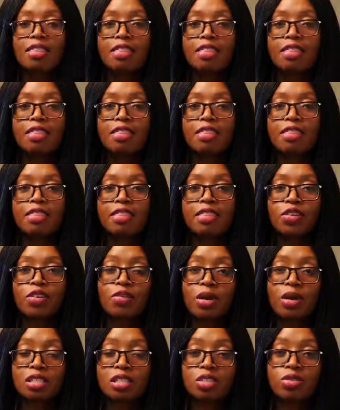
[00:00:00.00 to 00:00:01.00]
Thank you for
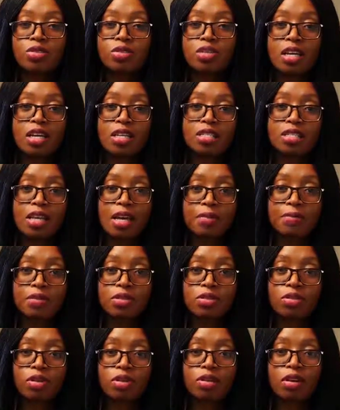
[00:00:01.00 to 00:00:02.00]
watching today's
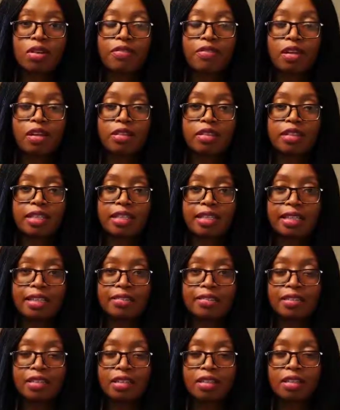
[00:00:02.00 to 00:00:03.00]
episode of Health and
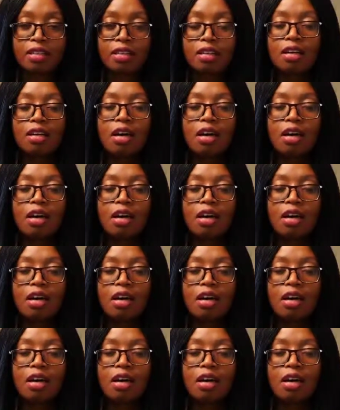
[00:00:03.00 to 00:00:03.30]
Living.